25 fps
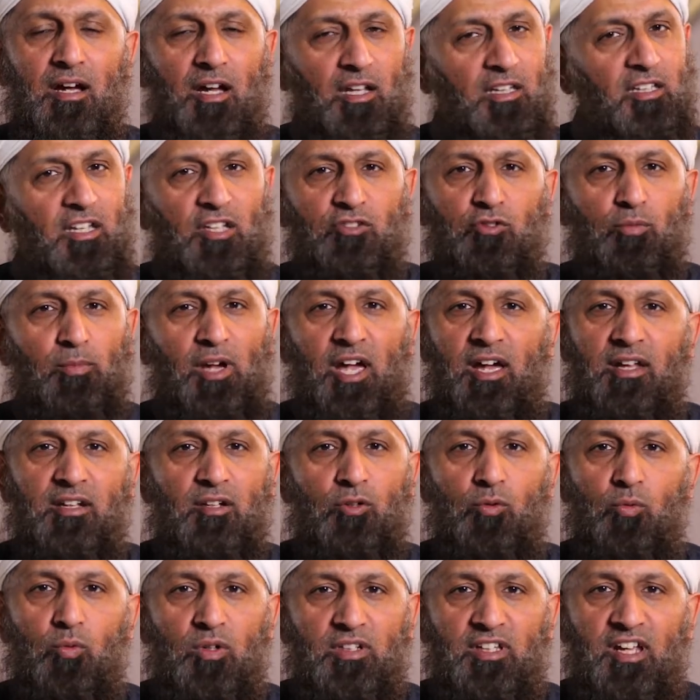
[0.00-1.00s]
Allah
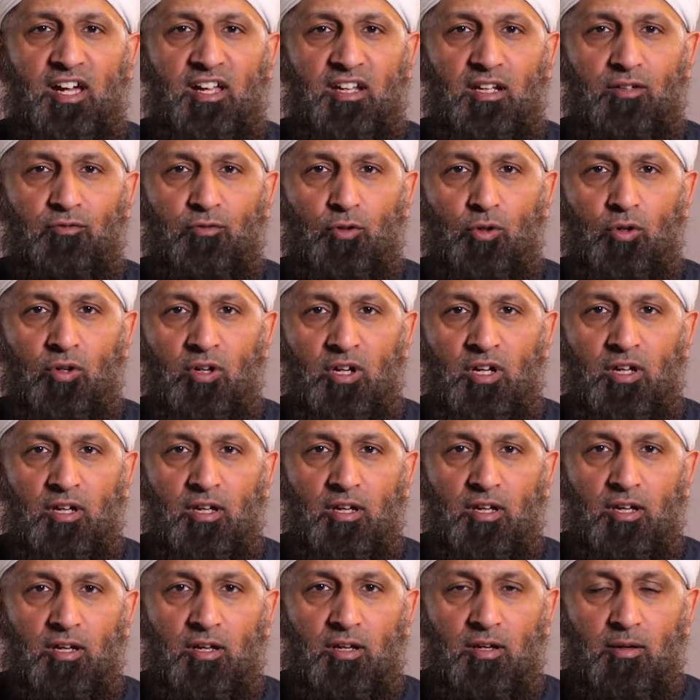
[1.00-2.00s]
subhanahu wa ta'ala for.
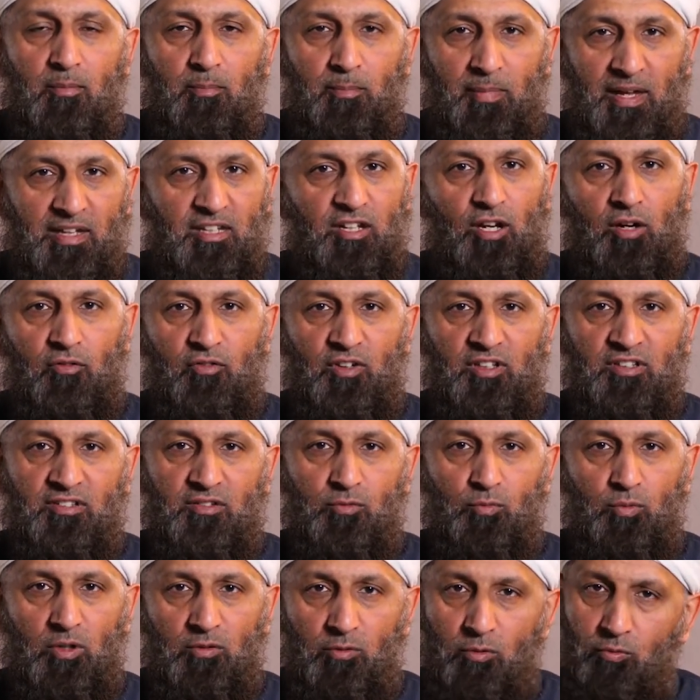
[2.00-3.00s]
Many of
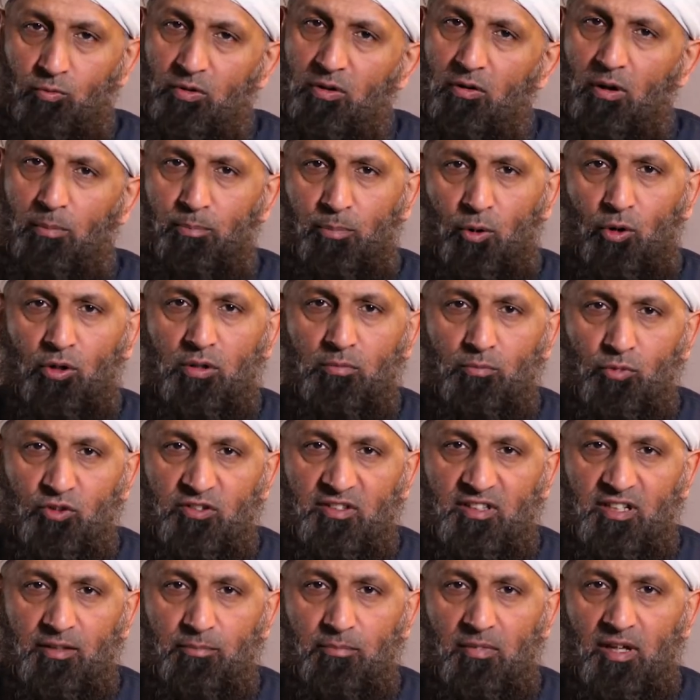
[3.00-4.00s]
us, we were born
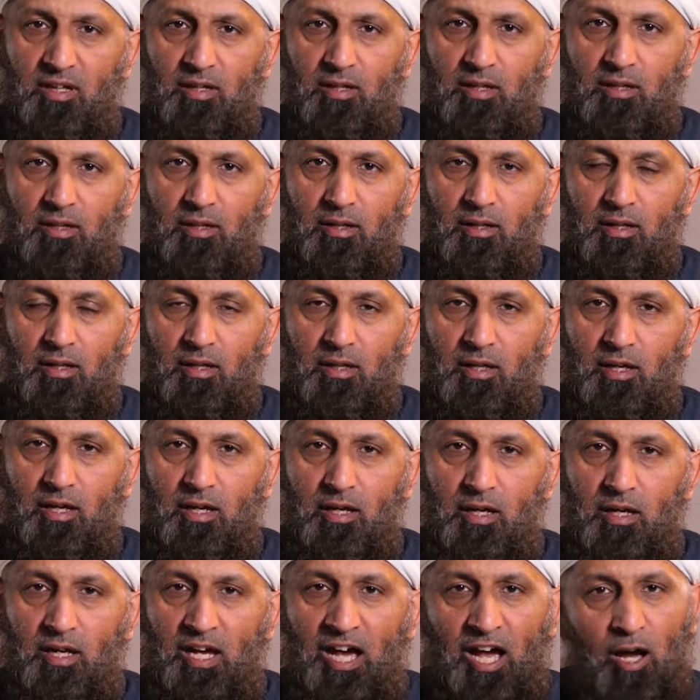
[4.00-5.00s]
Muslim.
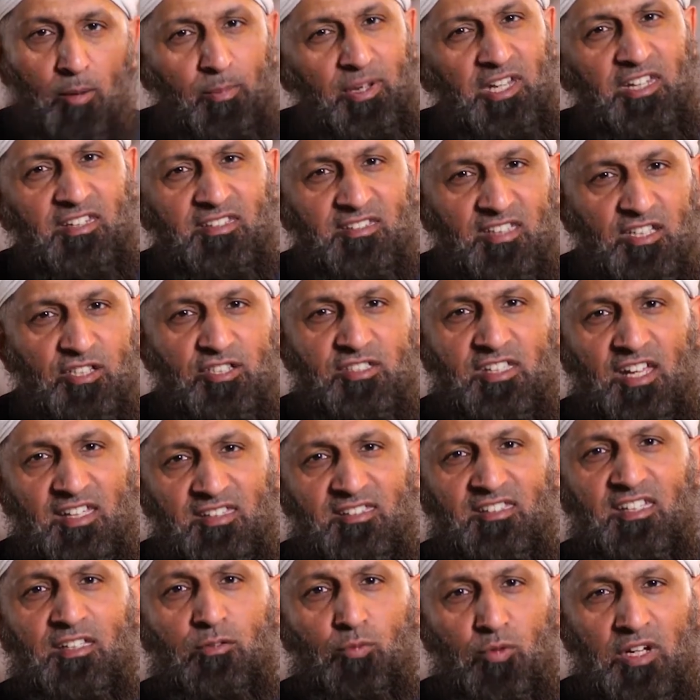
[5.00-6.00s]
How many
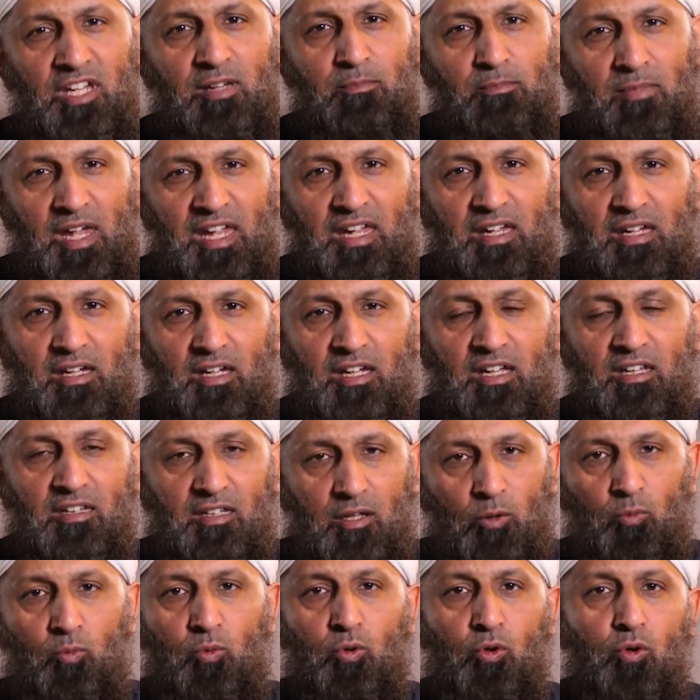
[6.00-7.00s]
sajdas did we make in
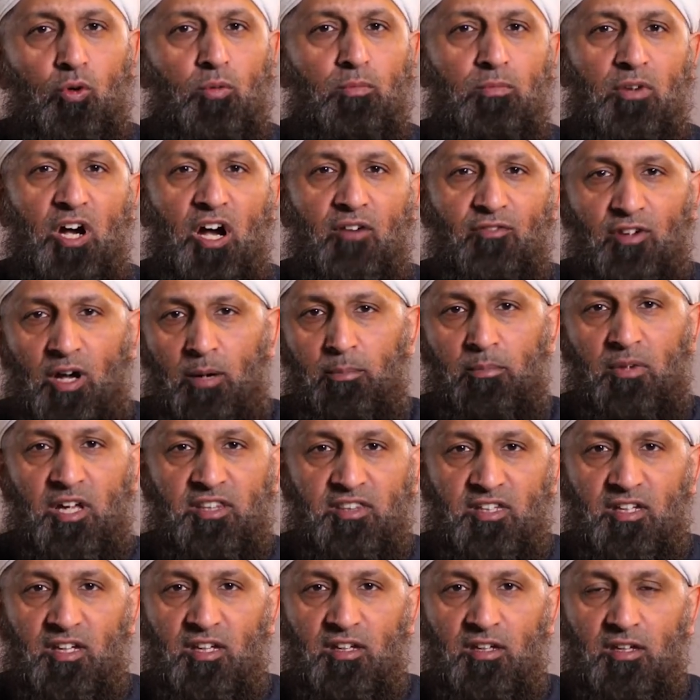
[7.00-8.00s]
the womb of our
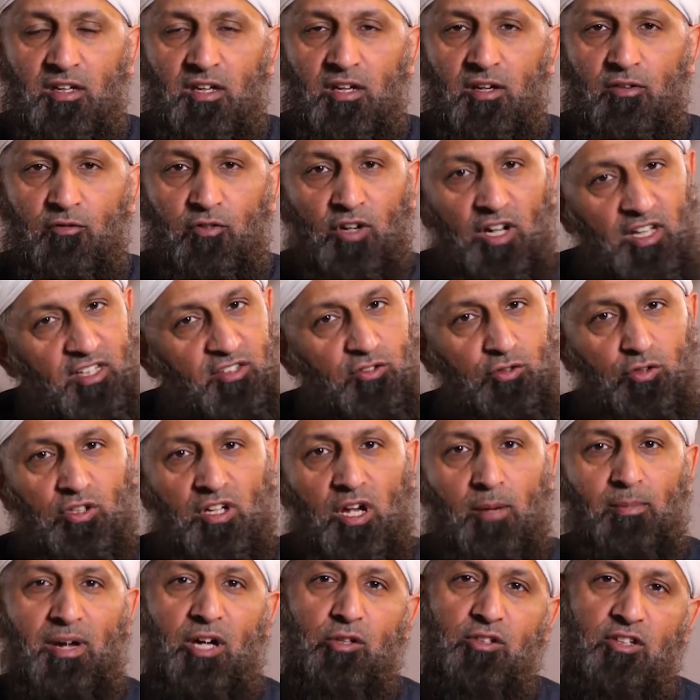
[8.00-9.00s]
mother for us to
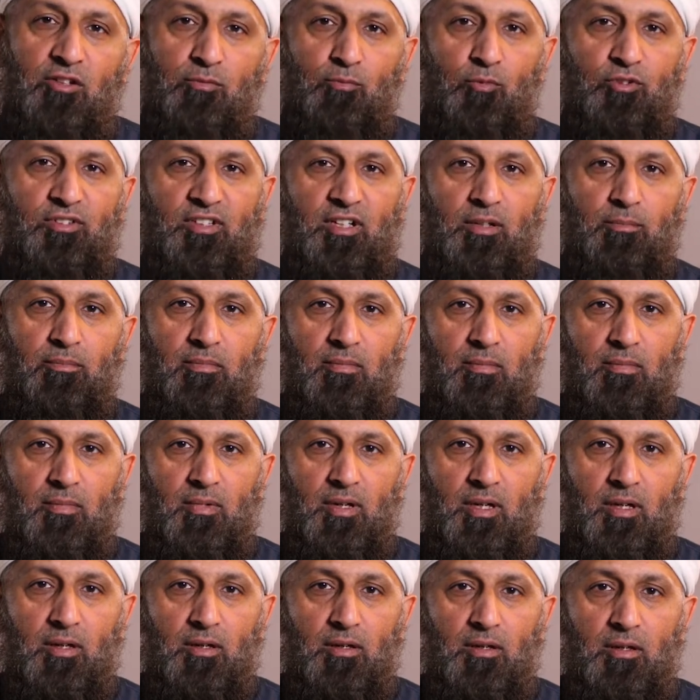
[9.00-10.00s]
come out as Muslim?
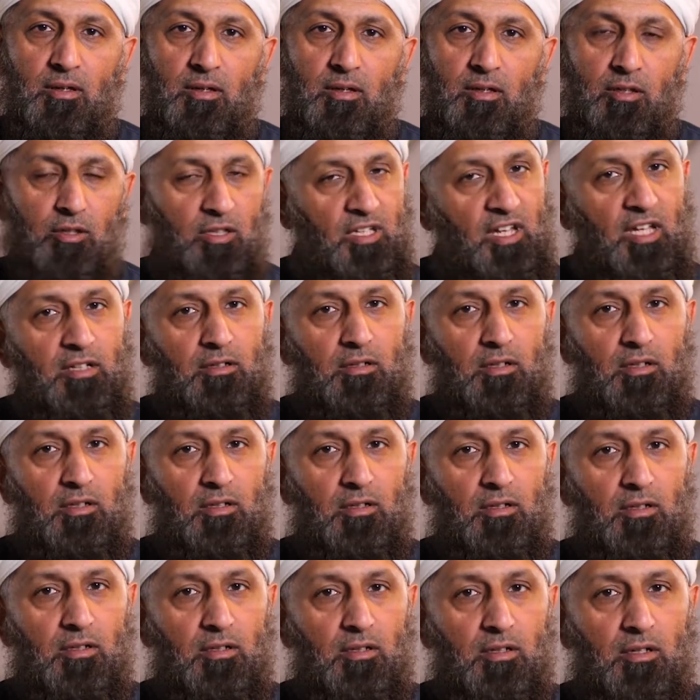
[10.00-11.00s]
None.
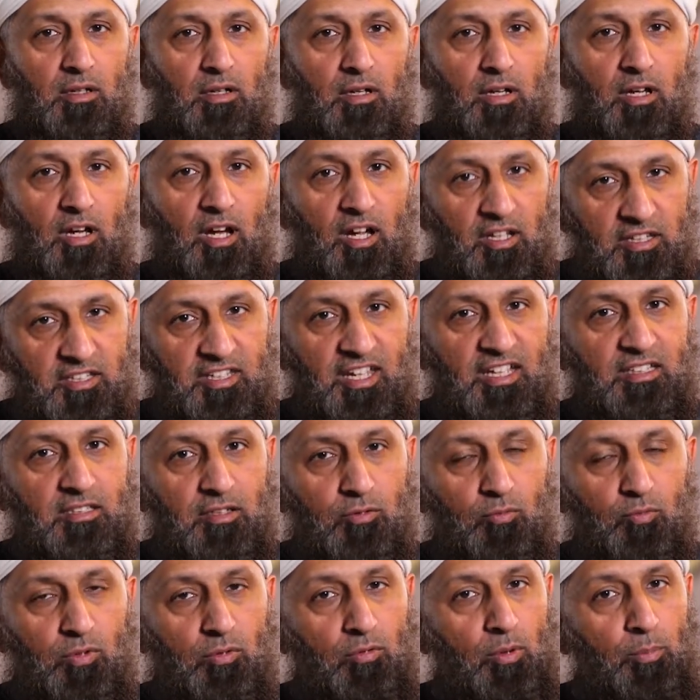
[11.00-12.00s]
And
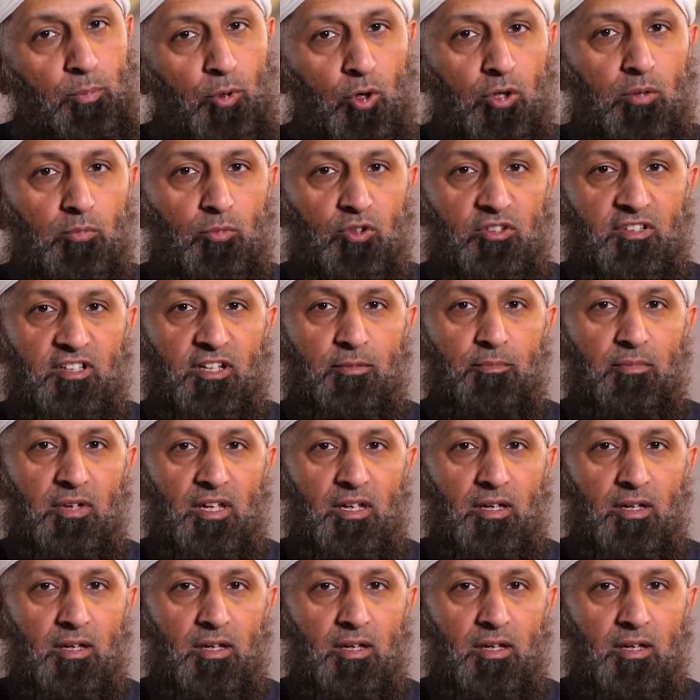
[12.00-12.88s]
yet we were born Muslim.